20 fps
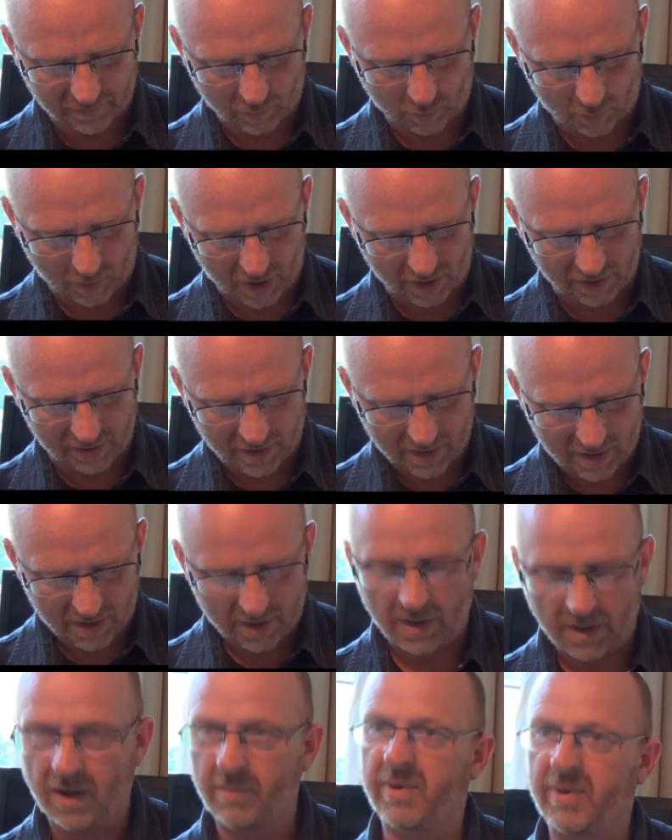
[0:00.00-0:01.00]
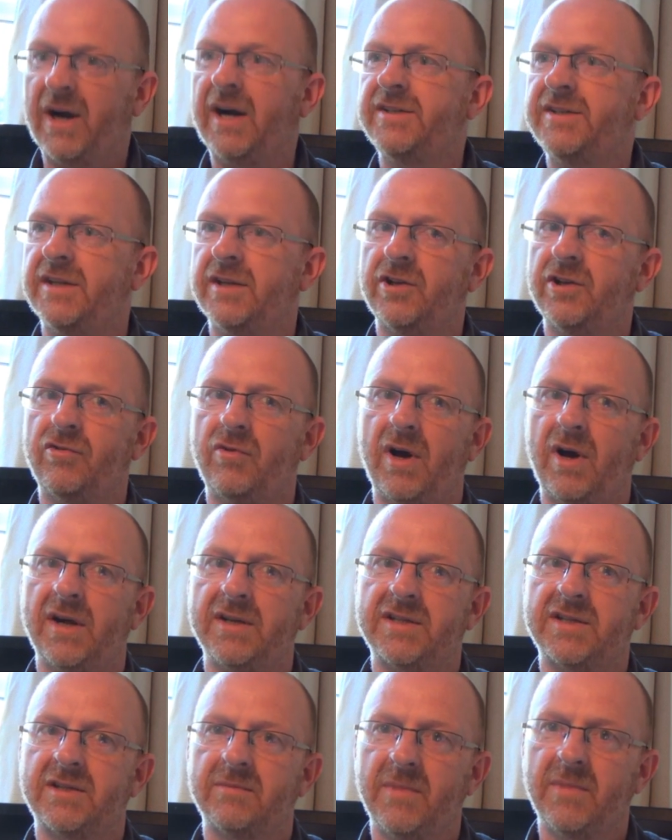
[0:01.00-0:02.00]
One, abide in
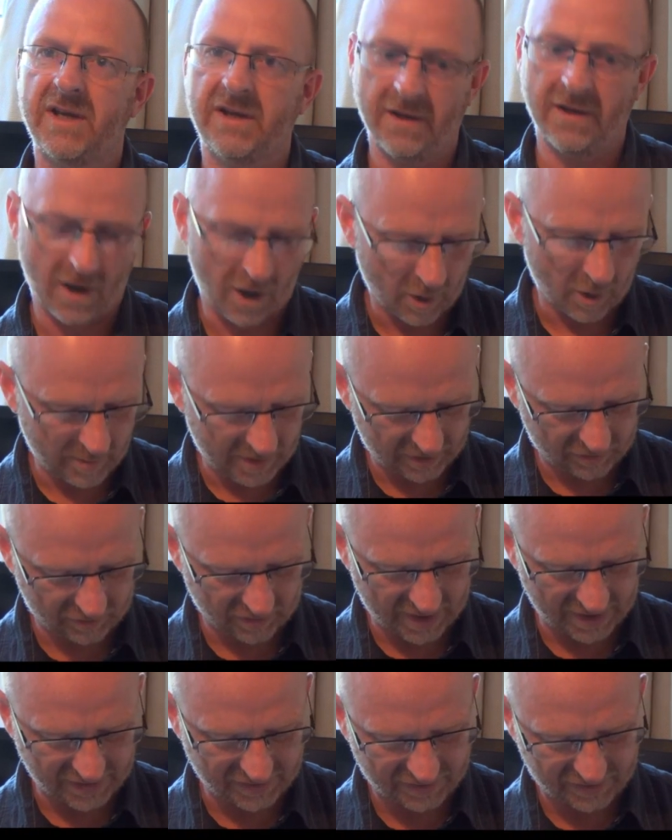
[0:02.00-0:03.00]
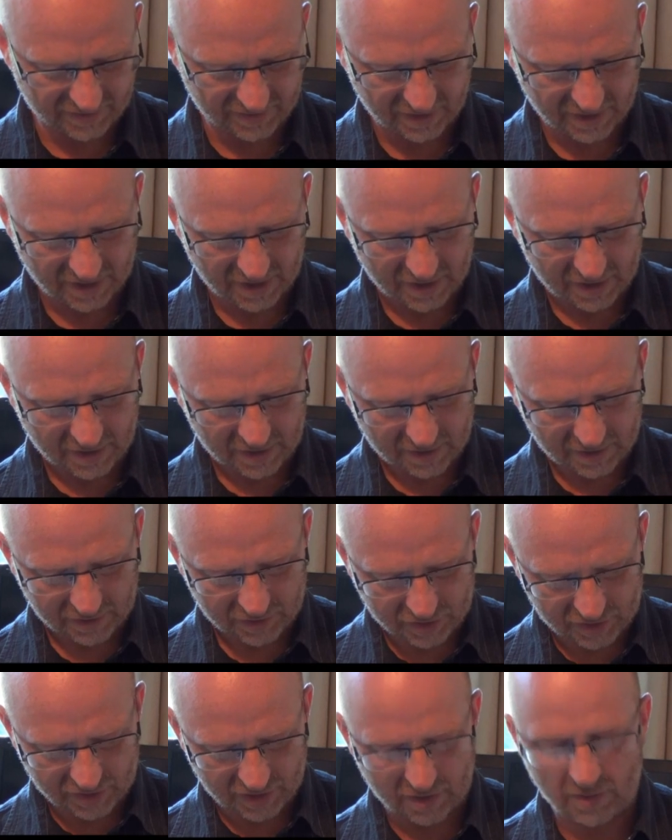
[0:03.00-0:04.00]
Christ, make your home in Christ.
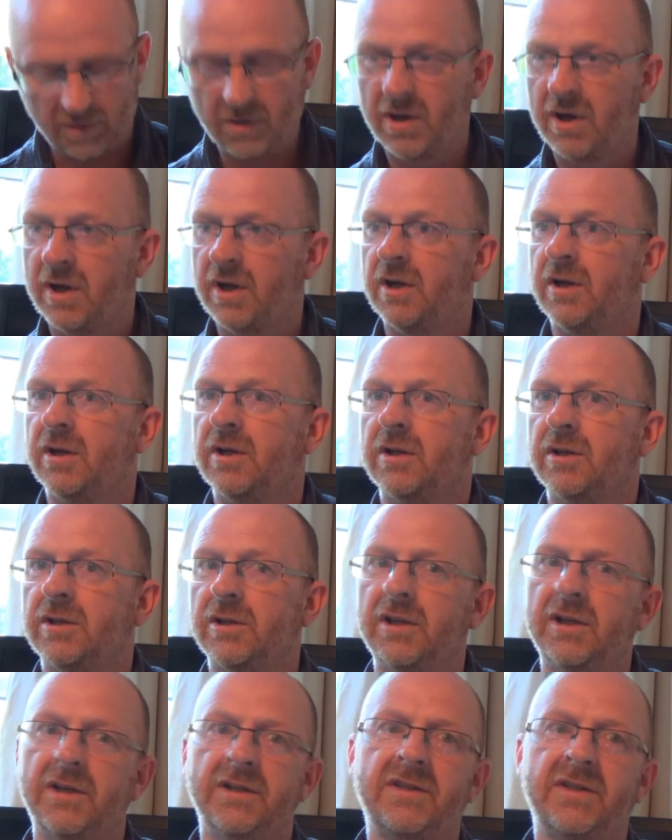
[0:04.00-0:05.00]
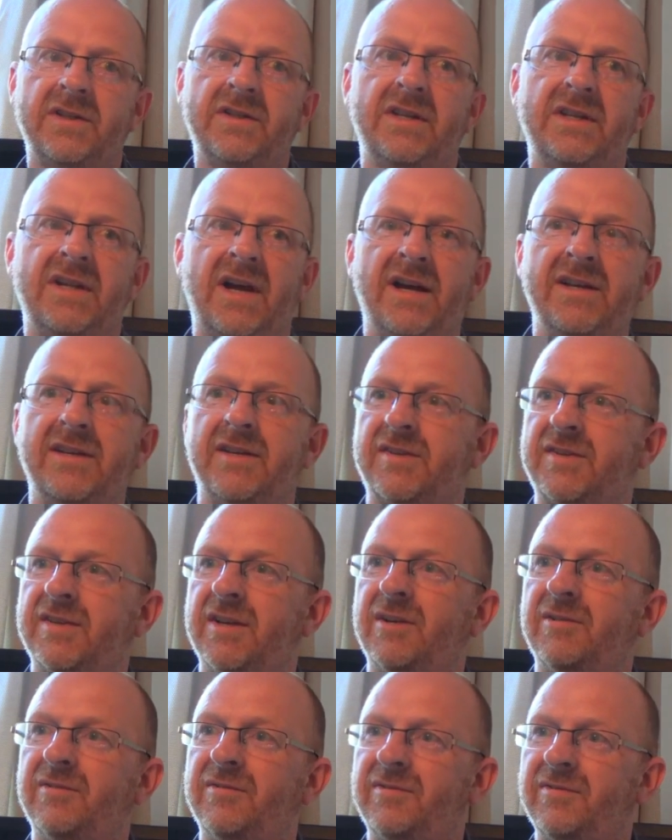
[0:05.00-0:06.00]
Two, learn to deny
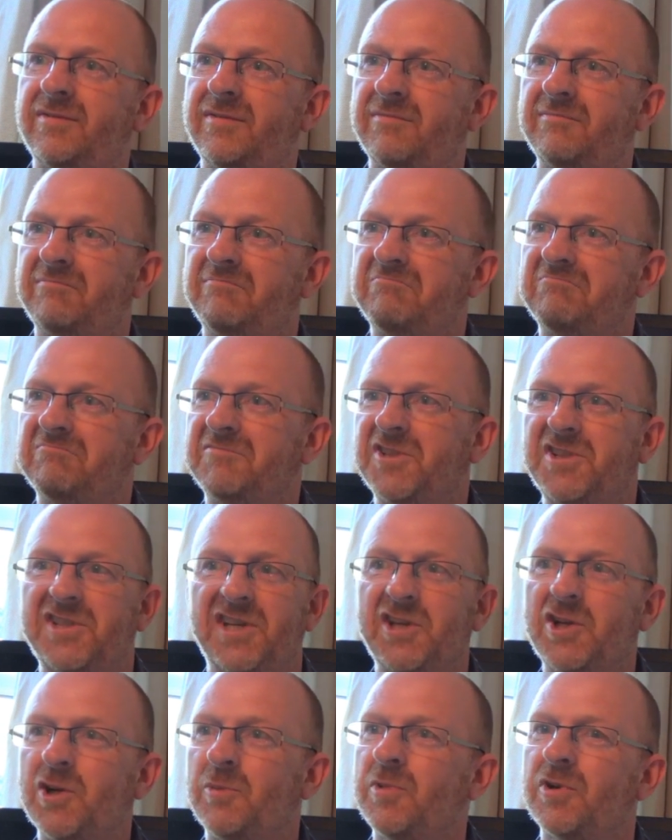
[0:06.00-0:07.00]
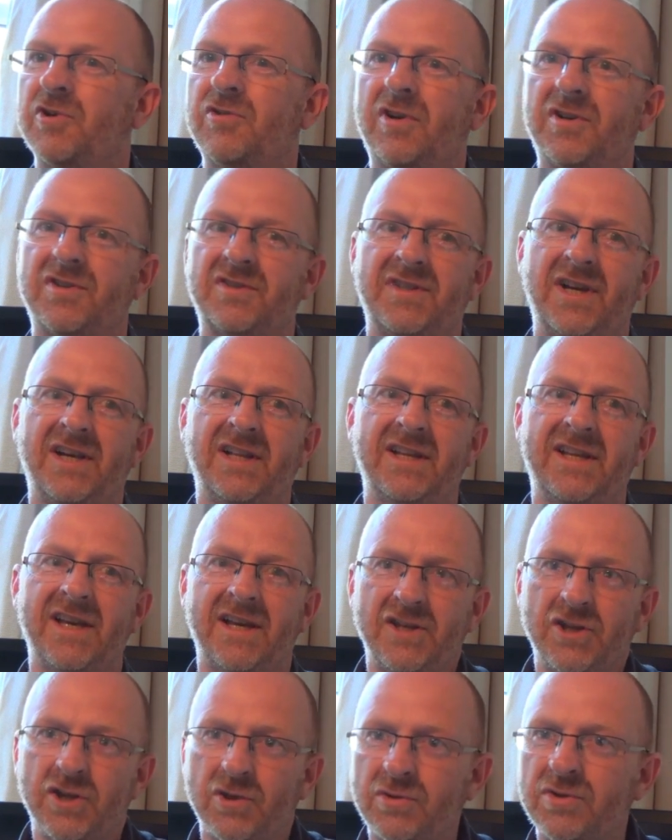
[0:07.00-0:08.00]
yourself, to take up your cross daily.
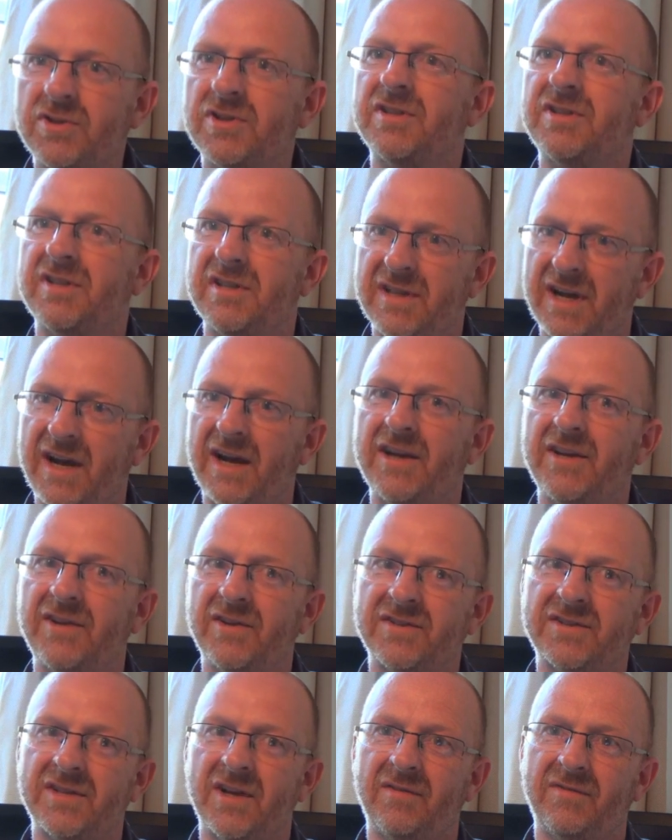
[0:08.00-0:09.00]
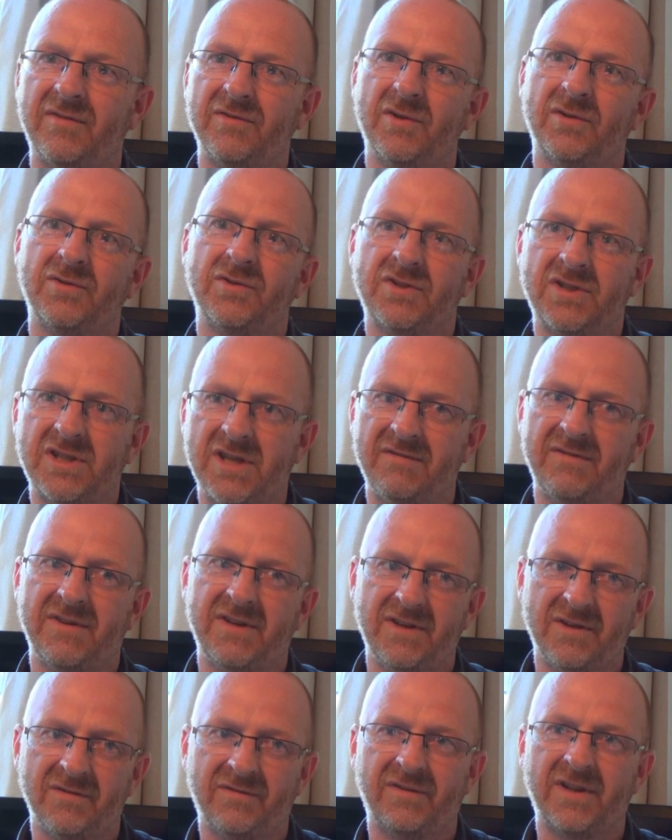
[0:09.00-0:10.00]
Get used to denying yourself and not just
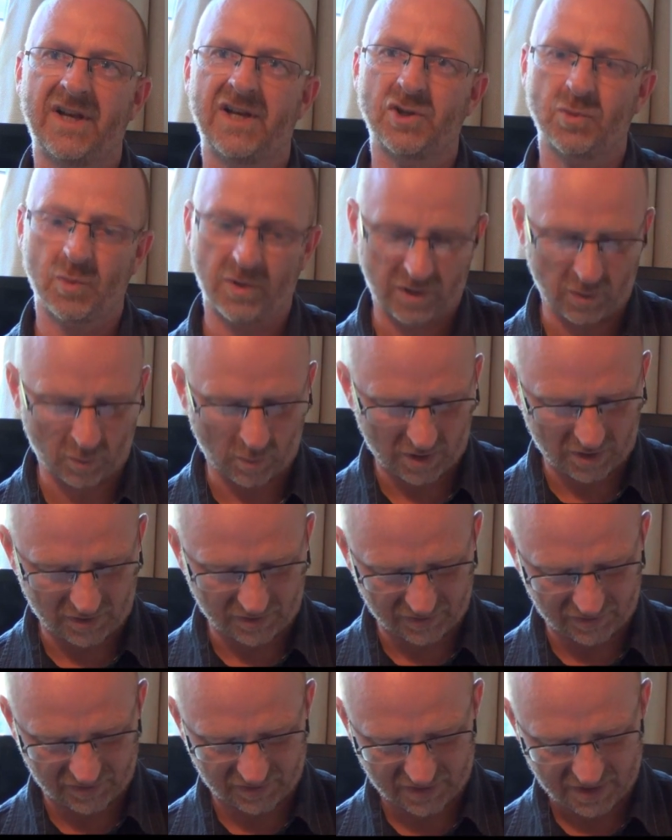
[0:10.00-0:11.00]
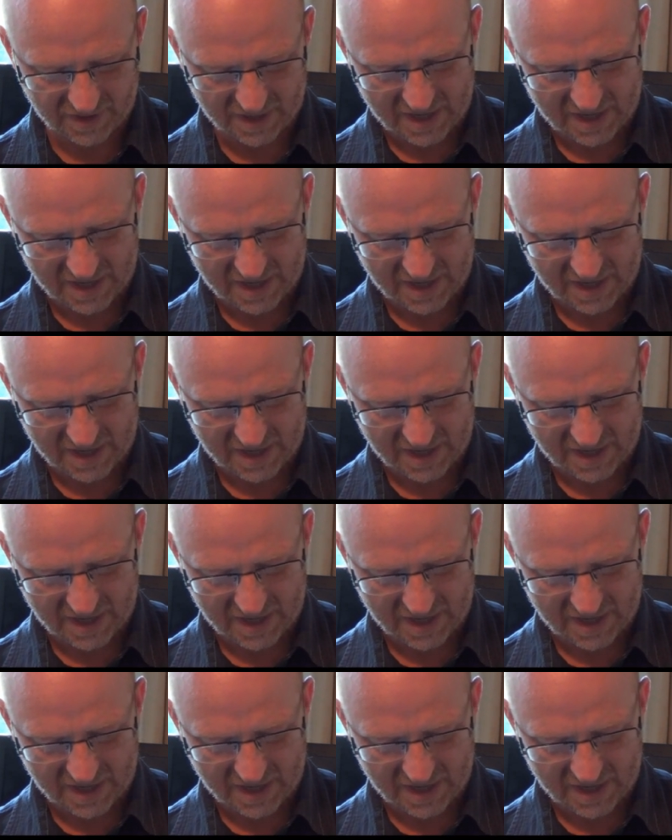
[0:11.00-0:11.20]
giving your flesh what it wants.